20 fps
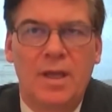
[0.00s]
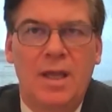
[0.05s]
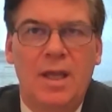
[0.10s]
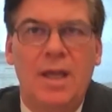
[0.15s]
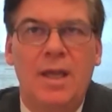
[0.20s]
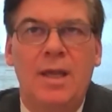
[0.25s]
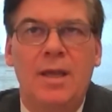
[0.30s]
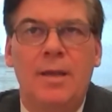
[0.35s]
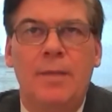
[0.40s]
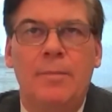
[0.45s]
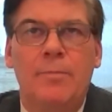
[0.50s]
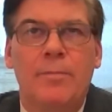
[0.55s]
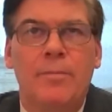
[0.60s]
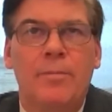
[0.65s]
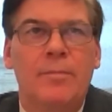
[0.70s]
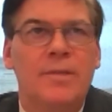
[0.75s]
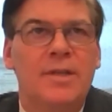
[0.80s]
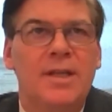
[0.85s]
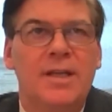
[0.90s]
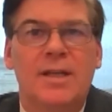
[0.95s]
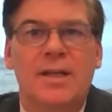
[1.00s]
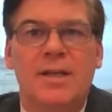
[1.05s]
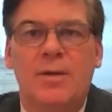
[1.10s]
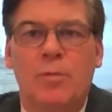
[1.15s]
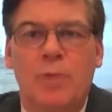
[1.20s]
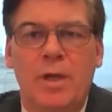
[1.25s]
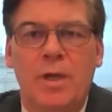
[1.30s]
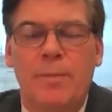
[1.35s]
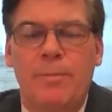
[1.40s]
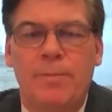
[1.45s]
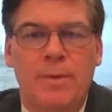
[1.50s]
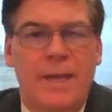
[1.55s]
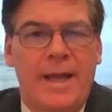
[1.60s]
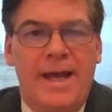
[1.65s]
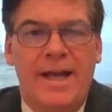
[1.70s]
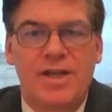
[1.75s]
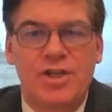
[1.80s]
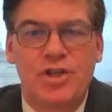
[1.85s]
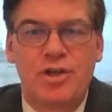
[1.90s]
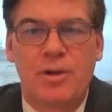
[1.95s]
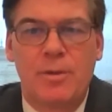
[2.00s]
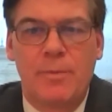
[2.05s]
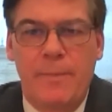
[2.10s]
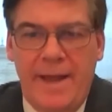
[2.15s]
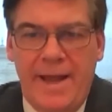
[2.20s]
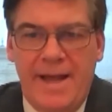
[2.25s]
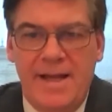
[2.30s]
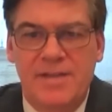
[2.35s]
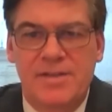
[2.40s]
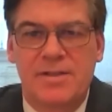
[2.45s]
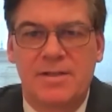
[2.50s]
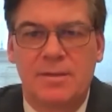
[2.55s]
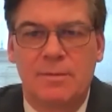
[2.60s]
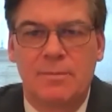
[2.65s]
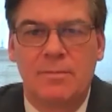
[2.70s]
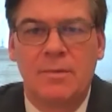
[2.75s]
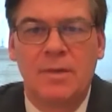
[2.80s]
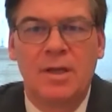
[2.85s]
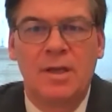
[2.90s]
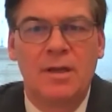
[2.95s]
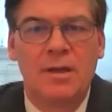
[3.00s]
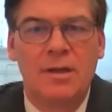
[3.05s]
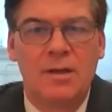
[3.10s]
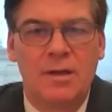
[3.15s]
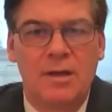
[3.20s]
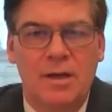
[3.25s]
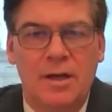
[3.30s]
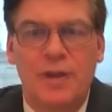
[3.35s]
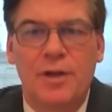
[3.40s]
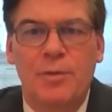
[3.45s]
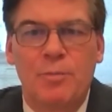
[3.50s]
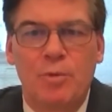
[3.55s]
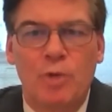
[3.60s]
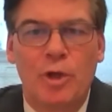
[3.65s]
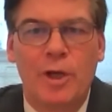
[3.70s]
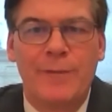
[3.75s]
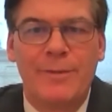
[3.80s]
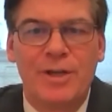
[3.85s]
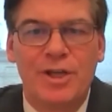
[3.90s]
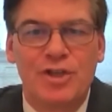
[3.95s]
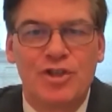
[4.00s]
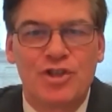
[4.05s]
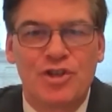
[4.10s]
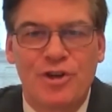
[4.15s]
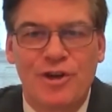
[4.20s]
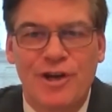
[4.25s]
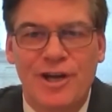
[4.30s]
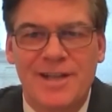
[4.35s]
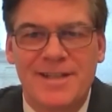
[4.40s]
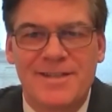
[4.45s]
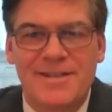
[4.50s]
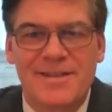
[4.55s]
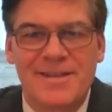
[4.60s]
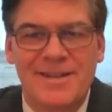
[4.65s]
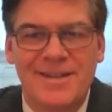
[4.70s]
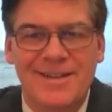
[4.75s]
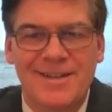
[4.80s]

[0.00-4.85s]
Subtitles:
We last year passed some unemployment insurance